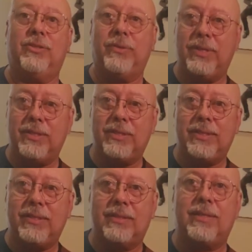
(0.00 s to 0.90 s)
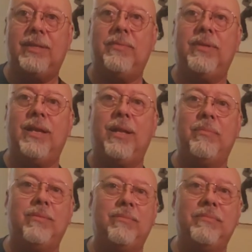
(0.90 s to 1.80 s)
So Easy, that's the name of the
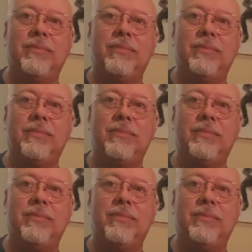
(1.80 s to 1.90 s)
album,